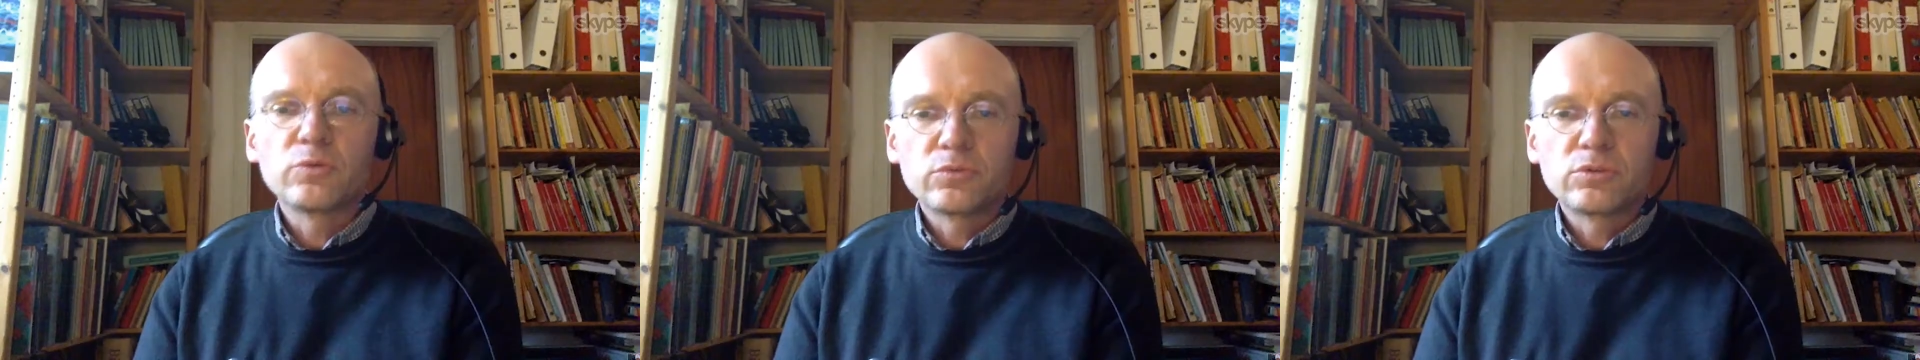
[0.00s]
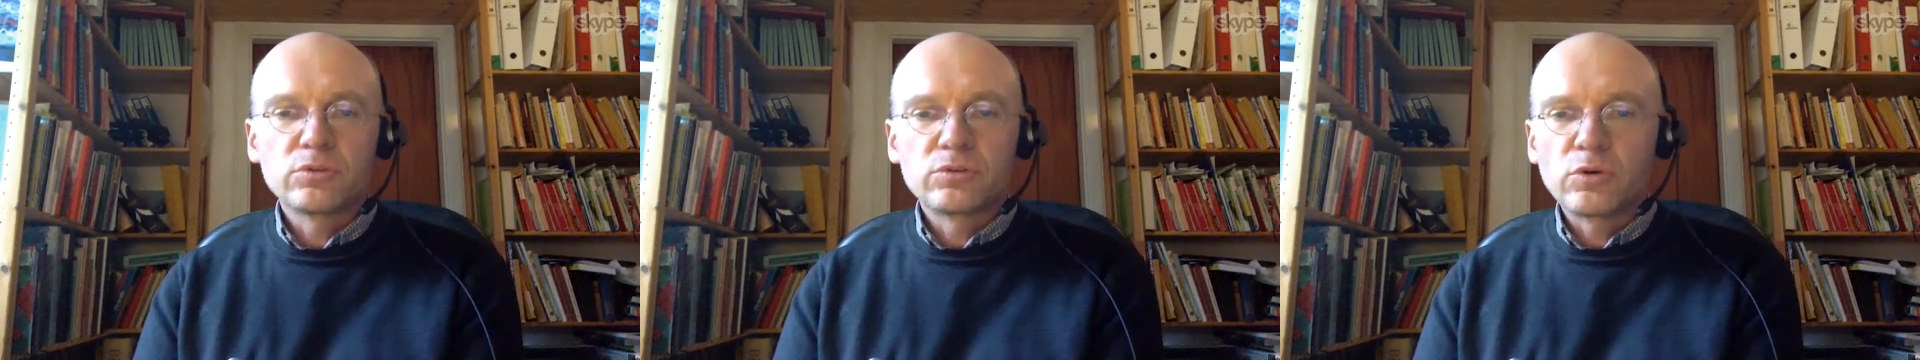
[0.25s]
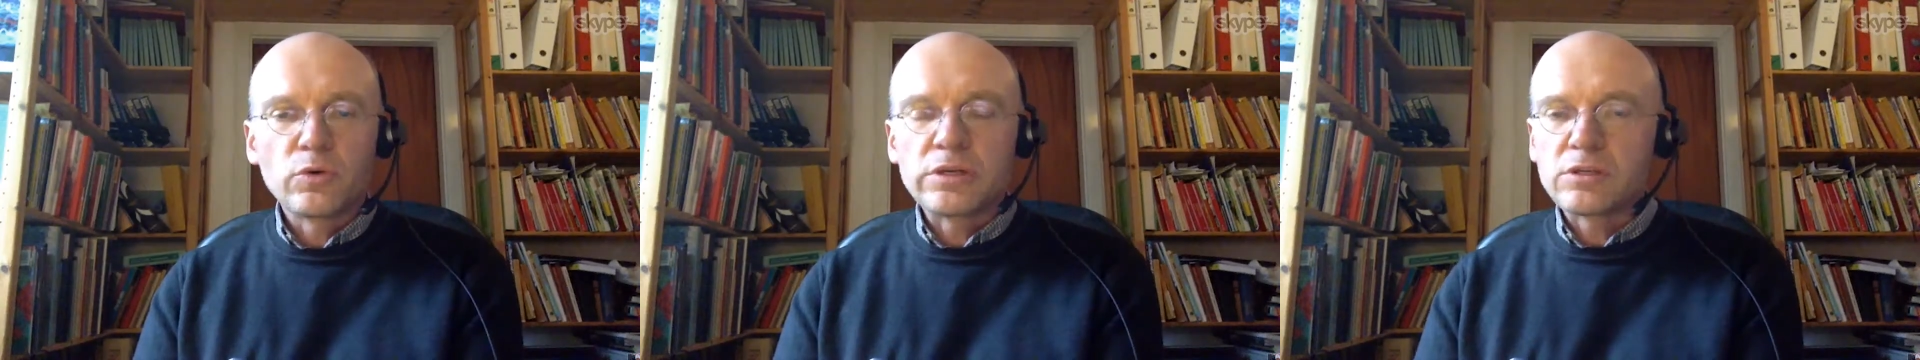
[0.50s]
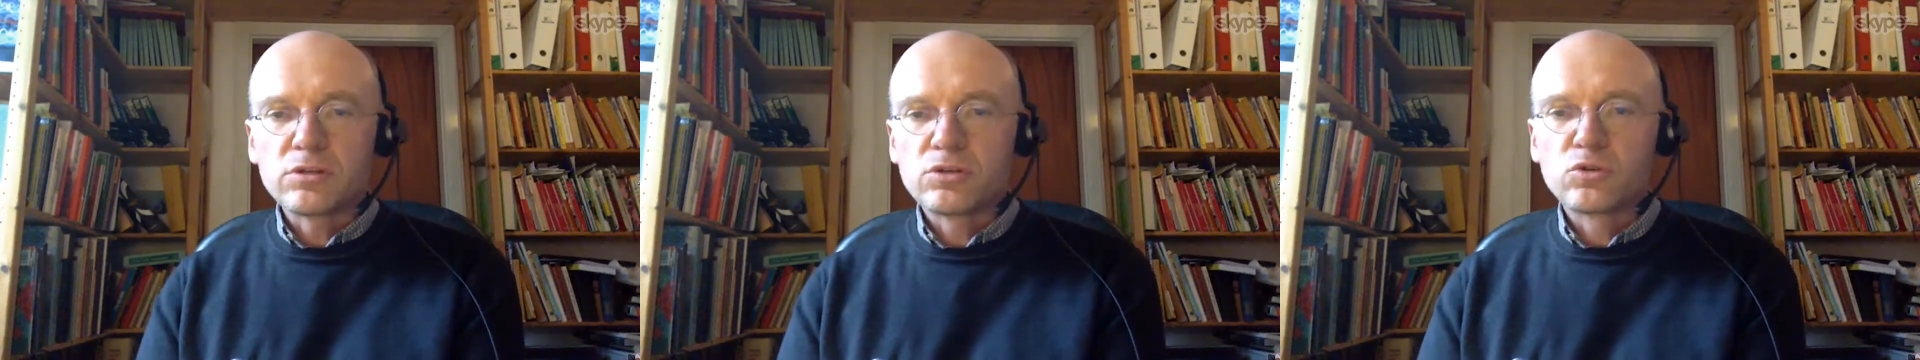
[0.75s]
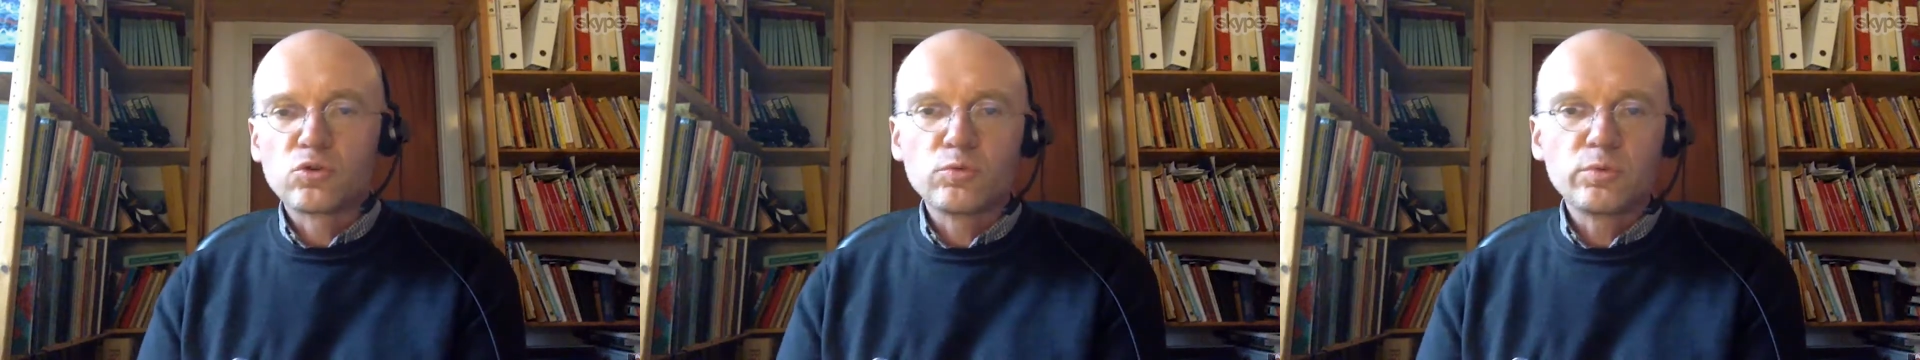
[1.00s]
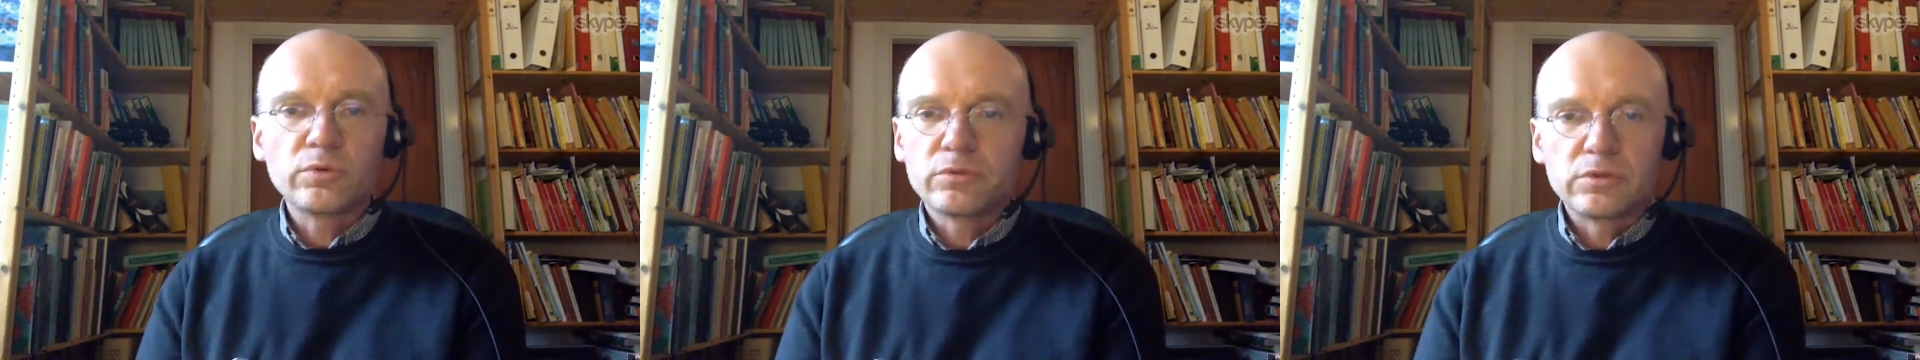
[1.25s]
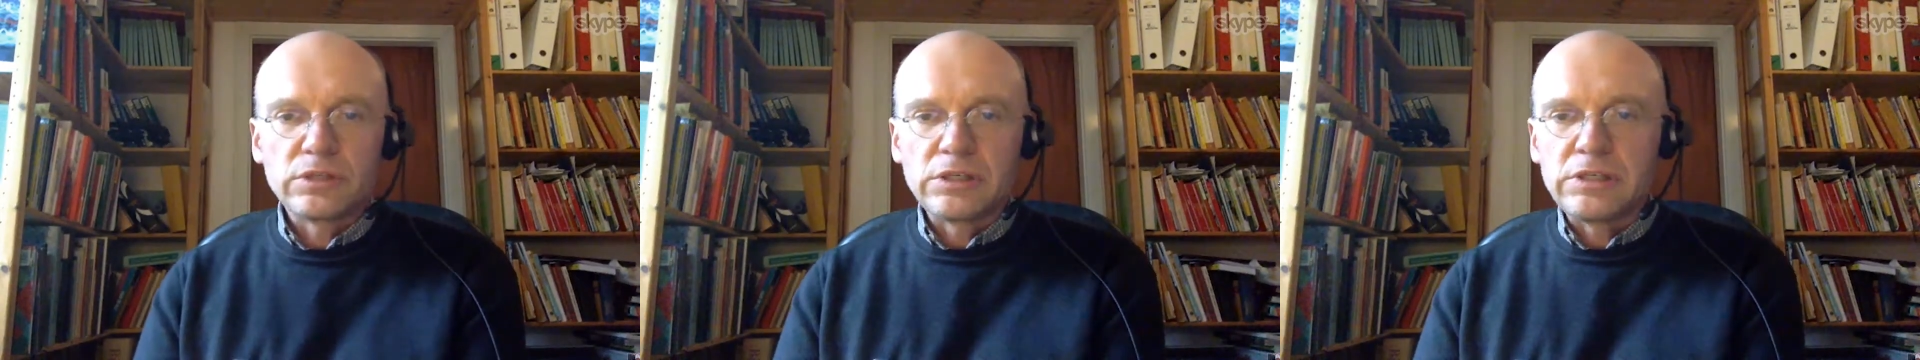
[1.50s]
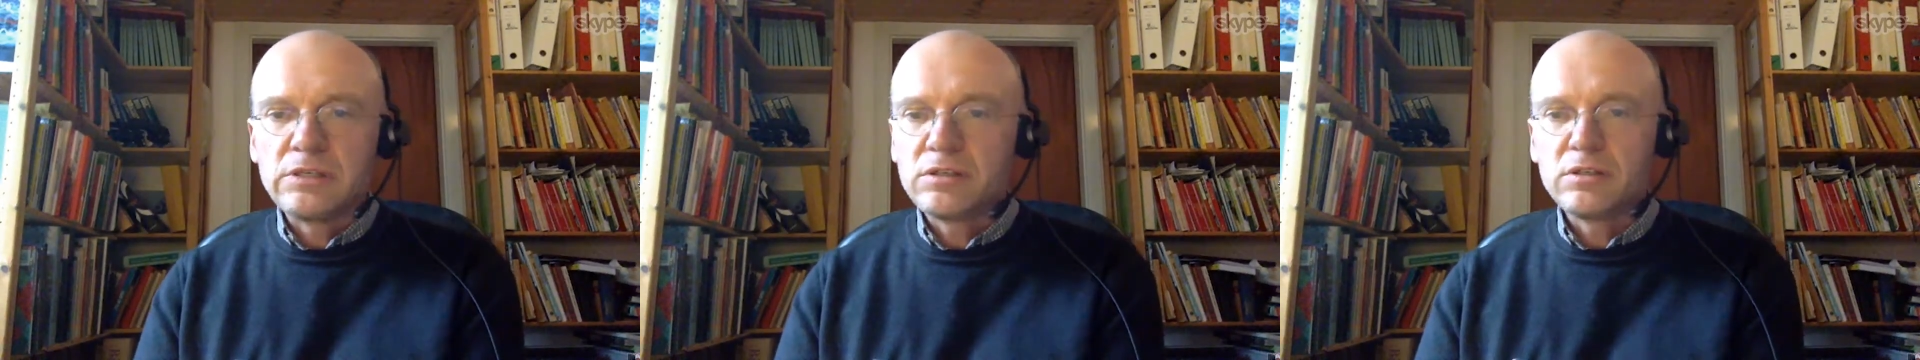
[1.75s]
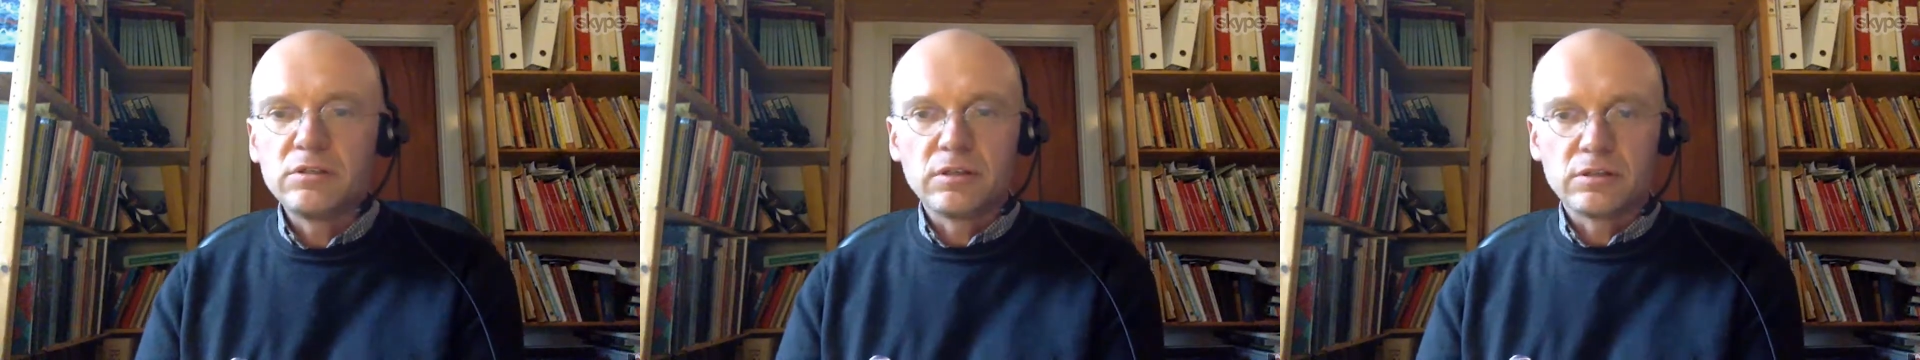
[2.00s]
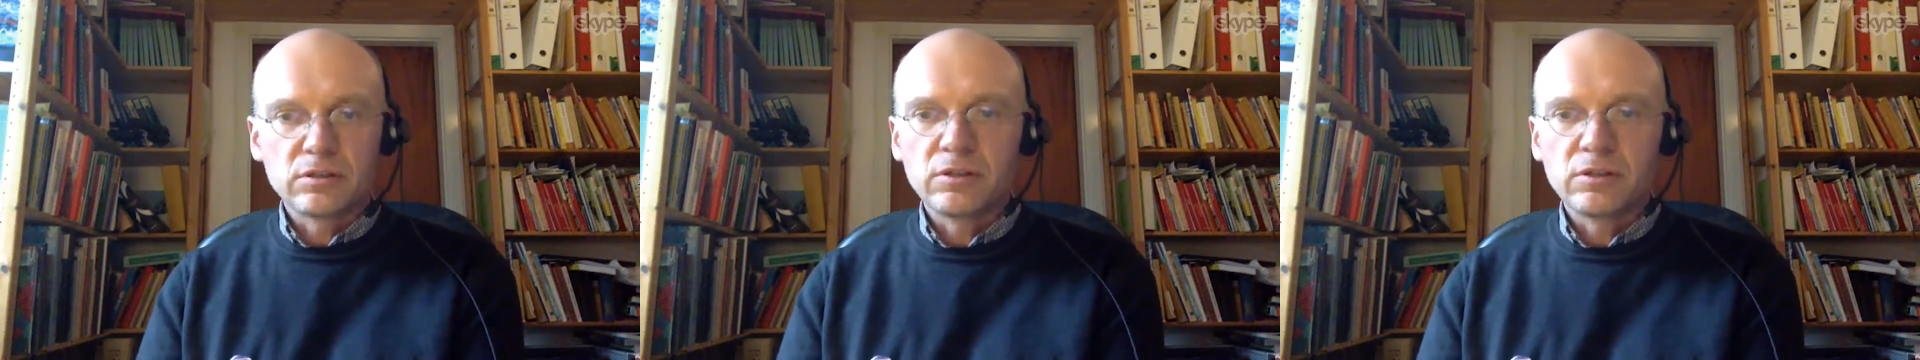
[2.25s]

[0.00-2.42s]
So, it's a super easy and